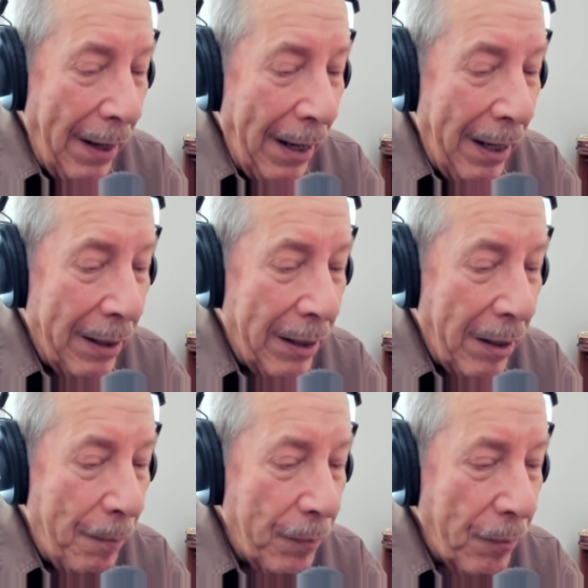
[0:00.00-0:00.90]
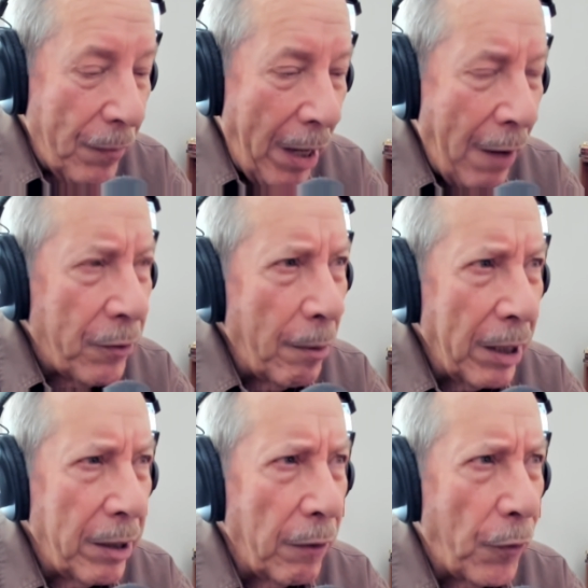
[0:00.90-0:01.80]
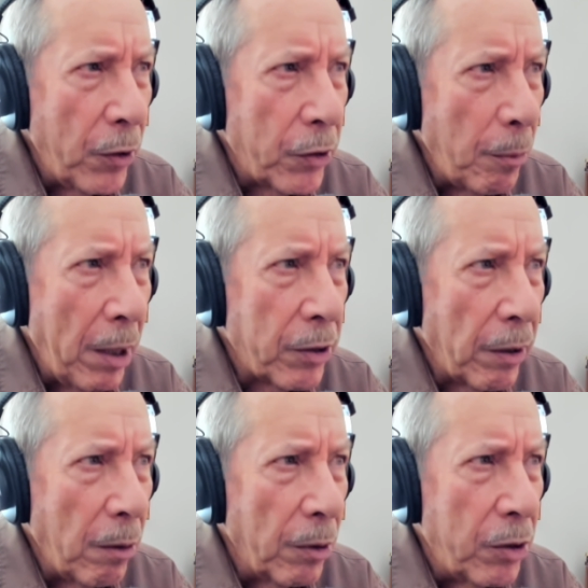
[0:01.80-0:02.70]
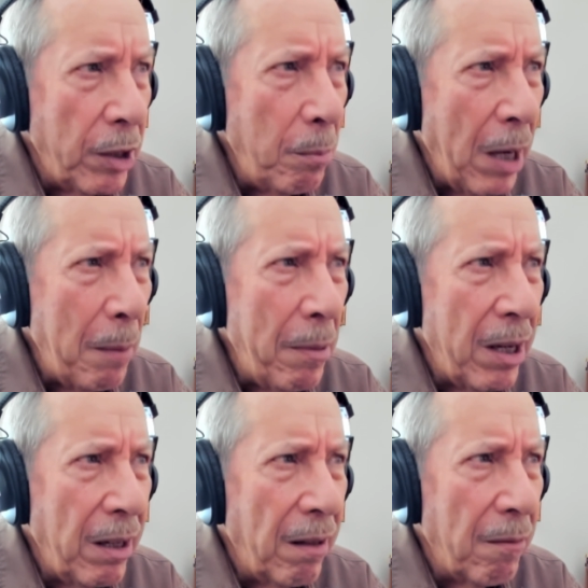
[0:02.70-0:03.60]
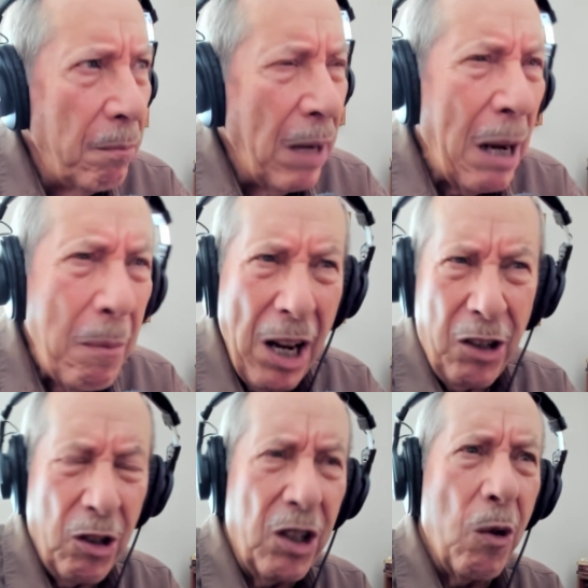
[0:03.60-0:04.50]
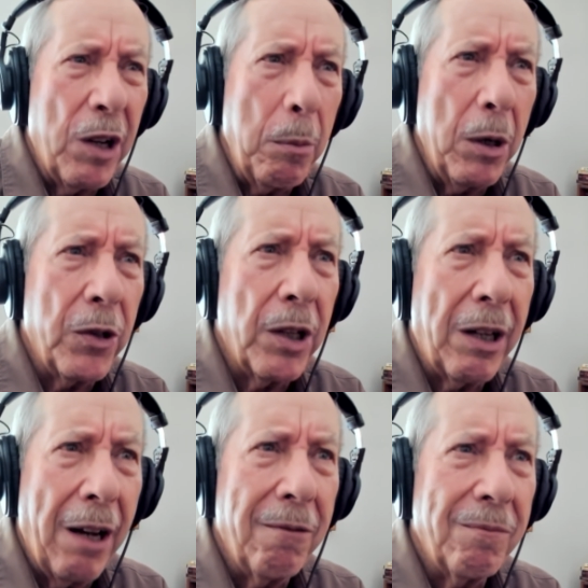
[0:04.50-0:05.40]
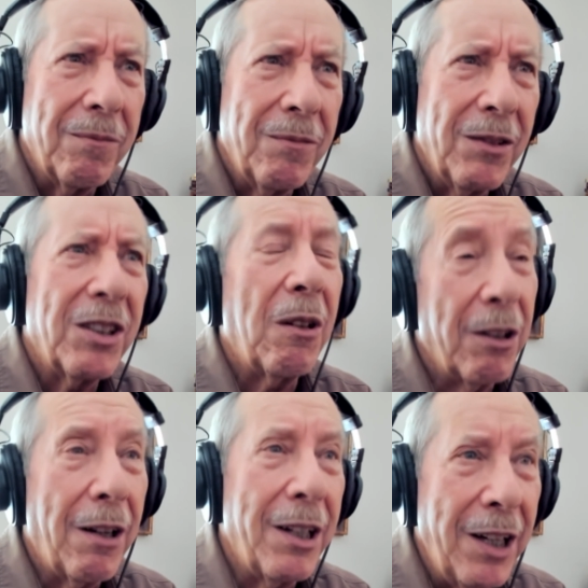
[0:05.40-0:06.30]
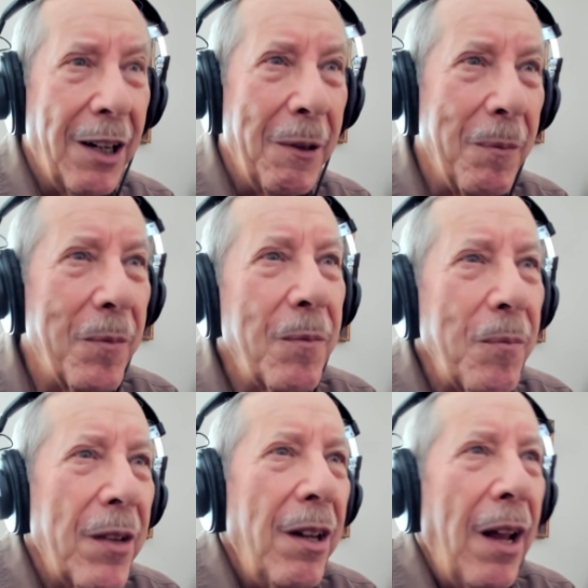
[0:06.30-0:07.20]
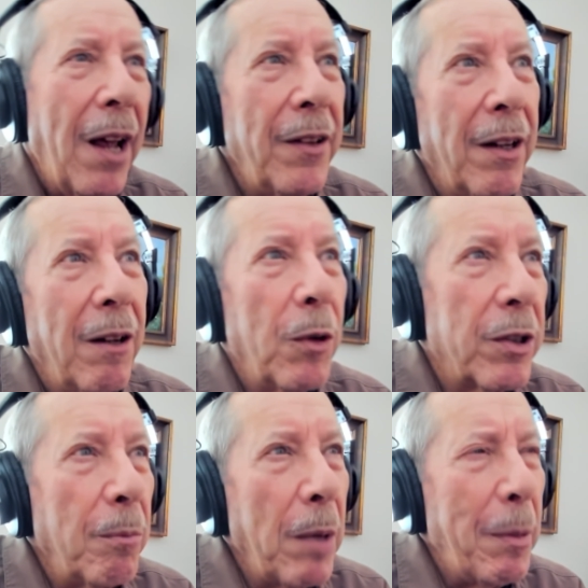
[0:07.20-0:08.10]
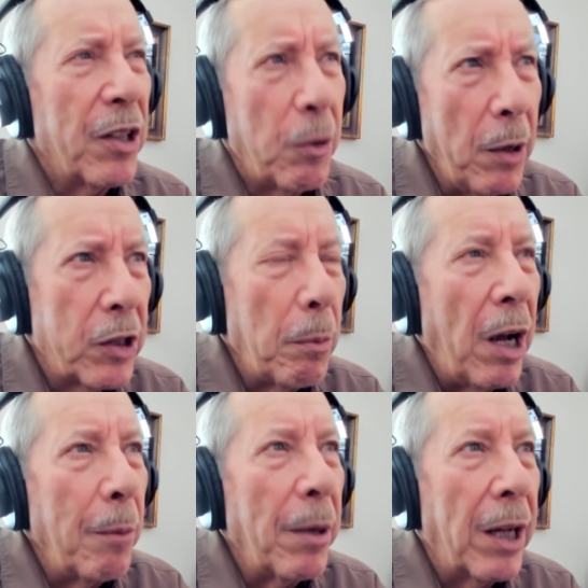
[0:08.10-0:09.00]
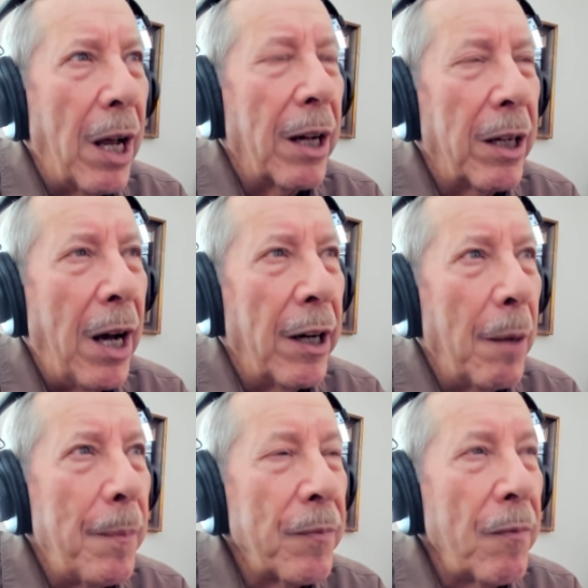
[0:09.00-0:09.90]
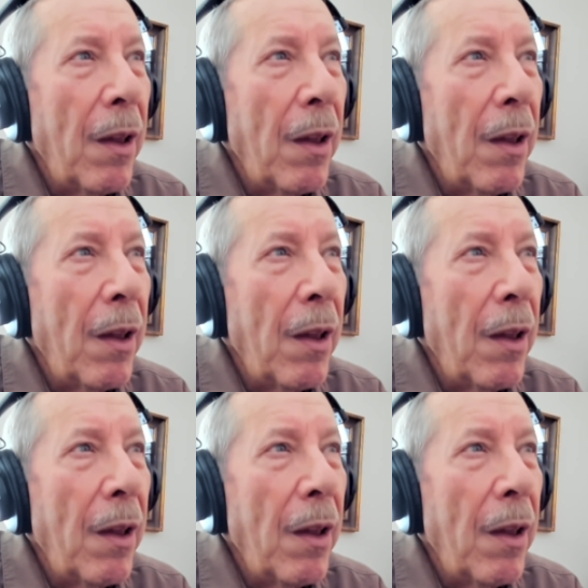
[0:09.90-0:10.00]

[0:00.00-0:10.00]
And after like the first semester, I thought, well, gee, maybe I should go into music. So I did, and I was maybe a semester behind, but I got caught up.